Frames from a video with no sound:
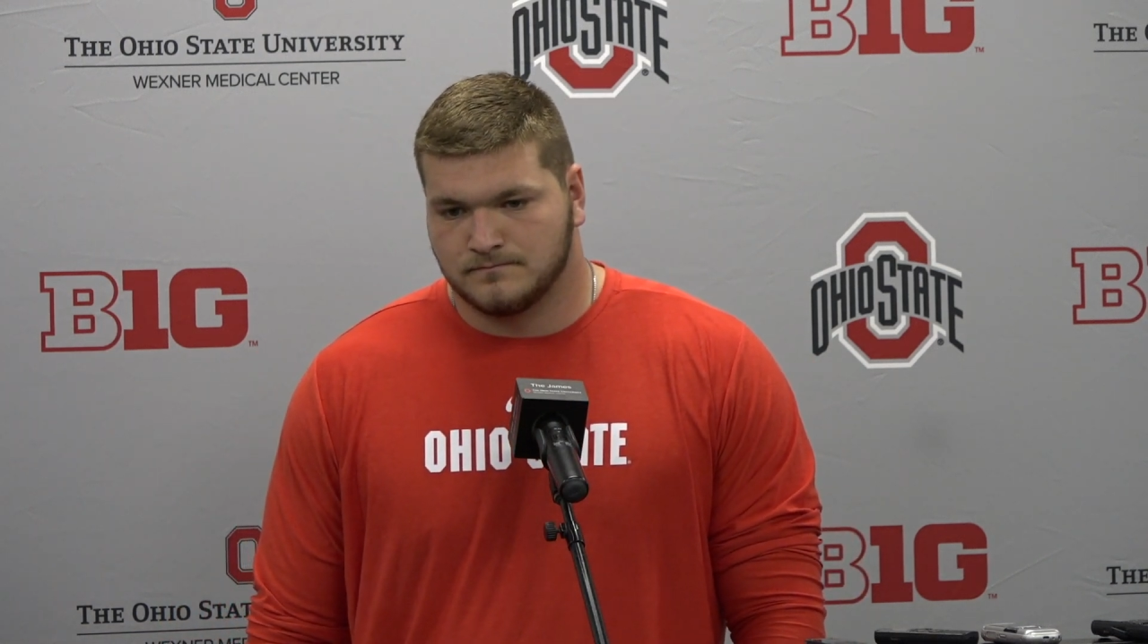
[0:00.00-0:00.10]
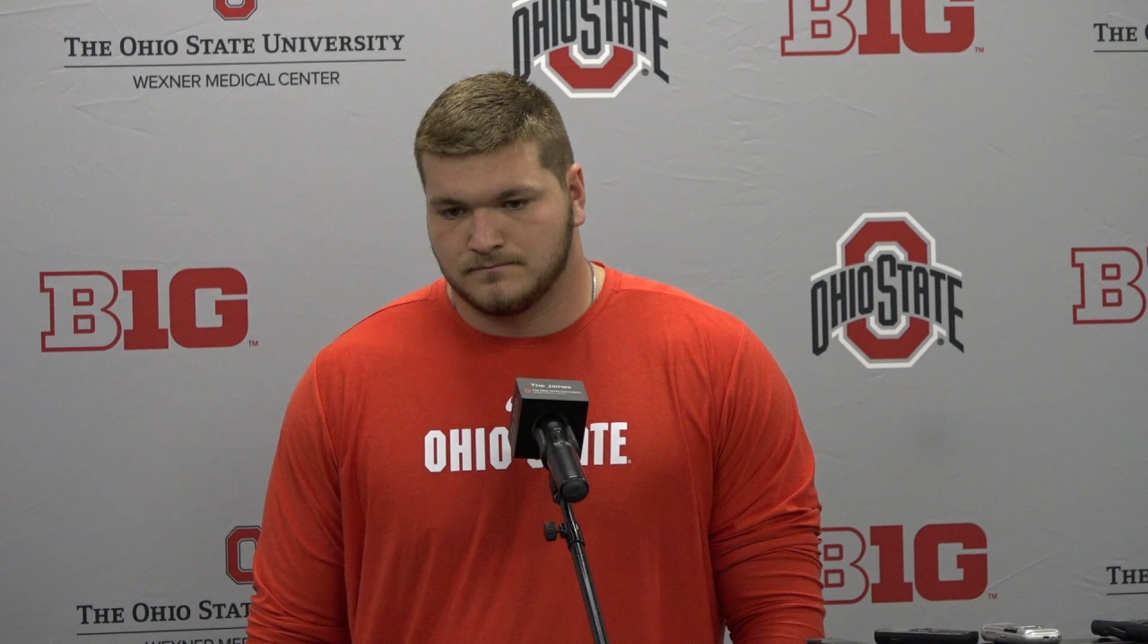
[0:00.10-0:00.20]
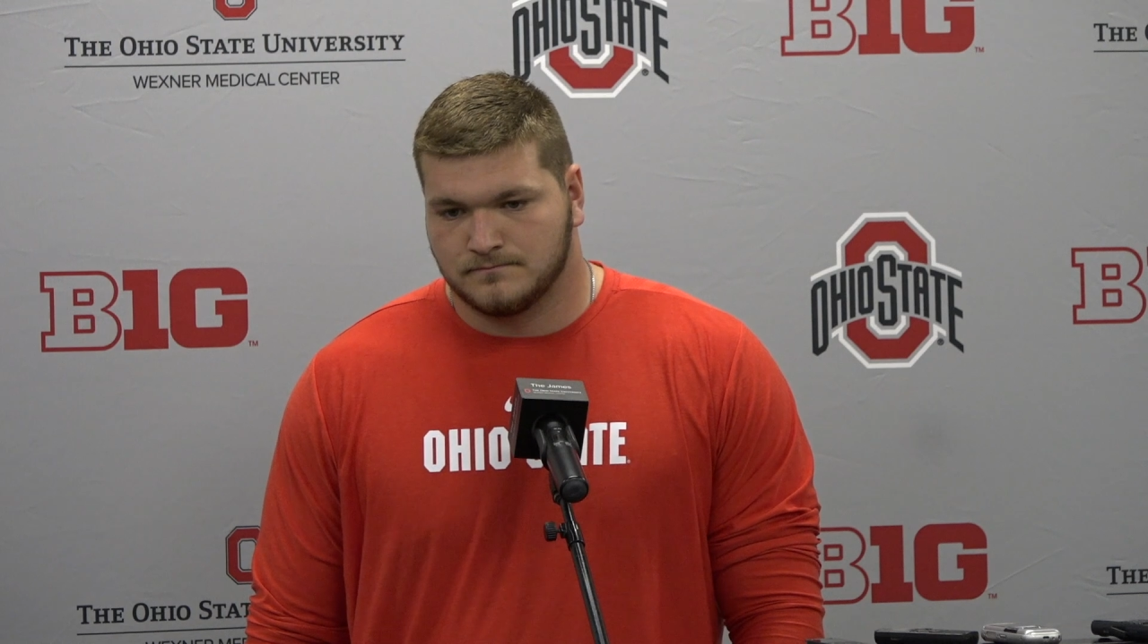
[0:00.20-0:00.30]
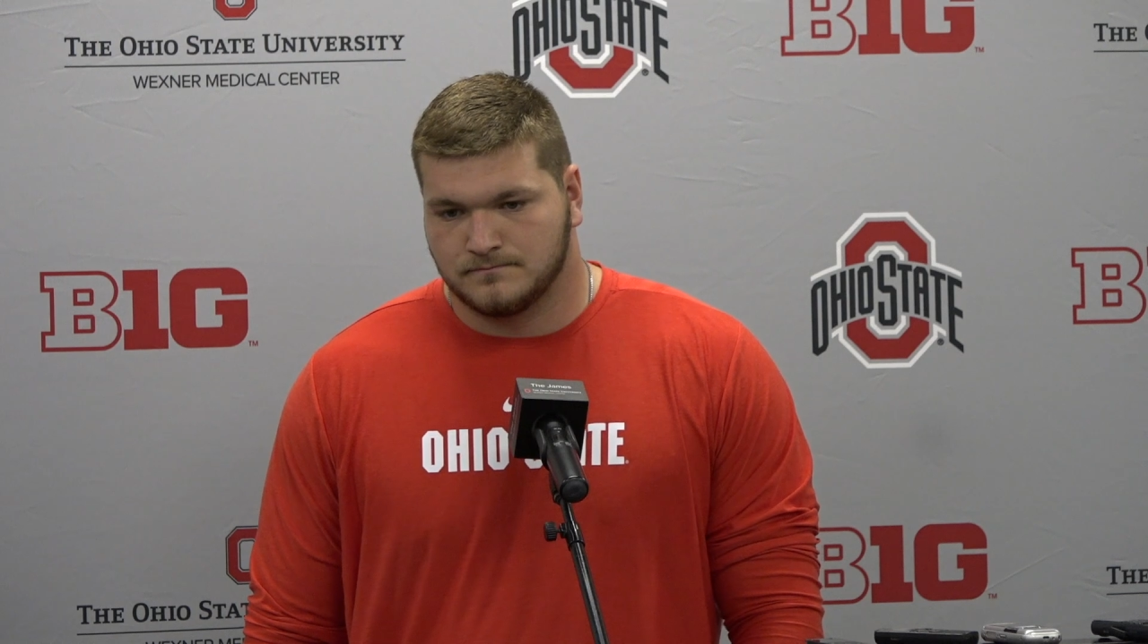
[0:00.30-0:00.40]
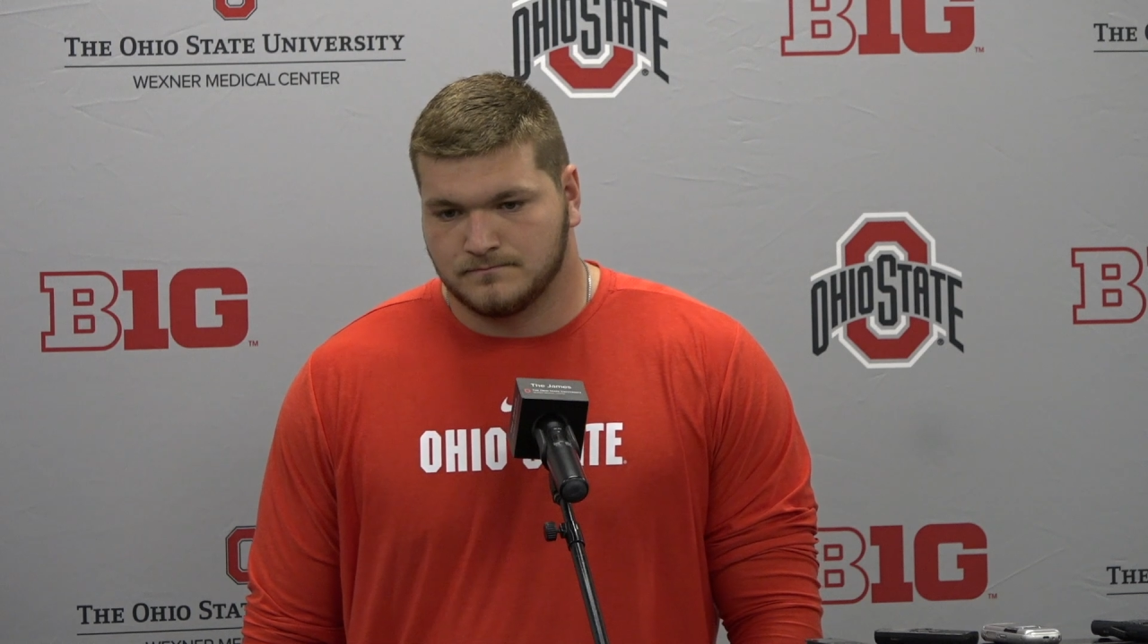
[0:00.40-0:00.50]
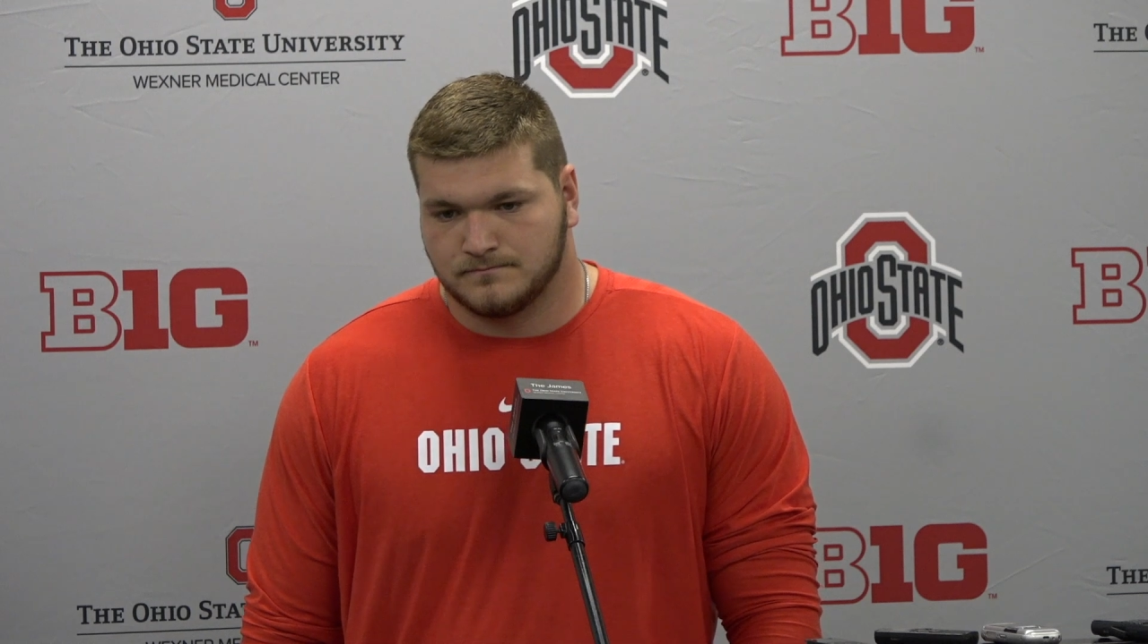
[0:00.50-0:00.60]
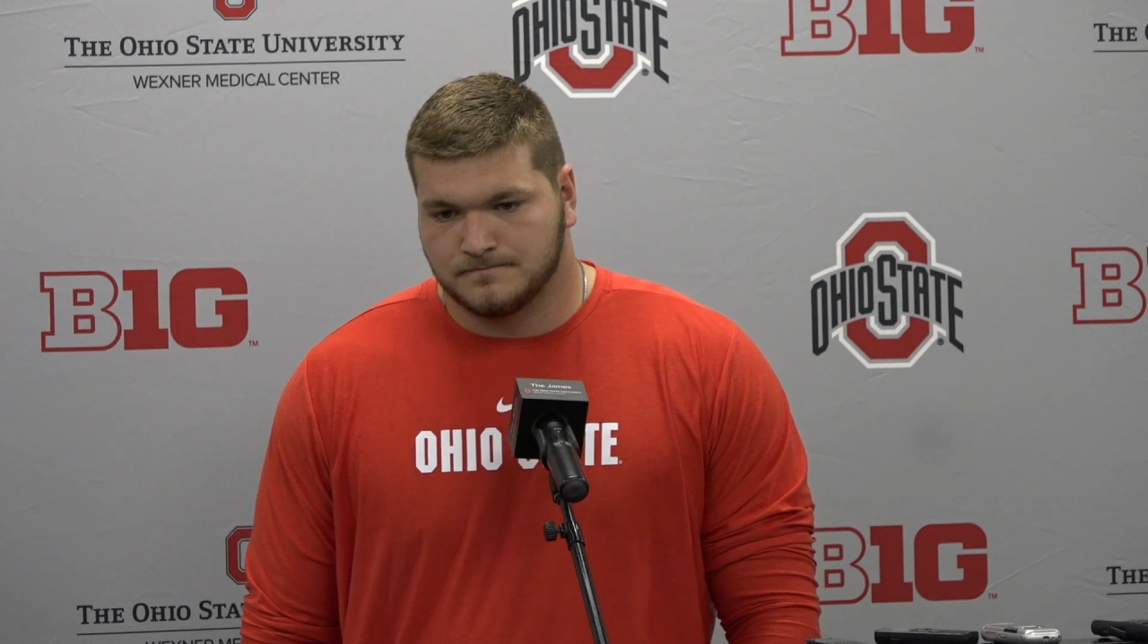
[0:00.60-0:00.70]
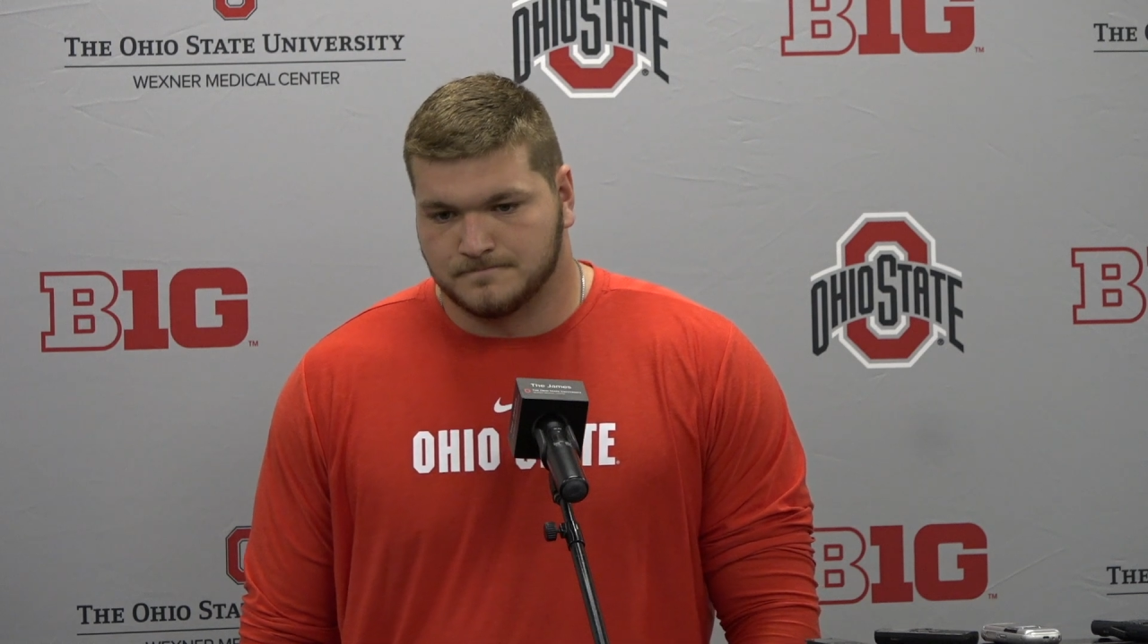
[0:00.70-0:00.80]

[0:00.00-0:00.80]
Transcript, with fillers: yard, basically.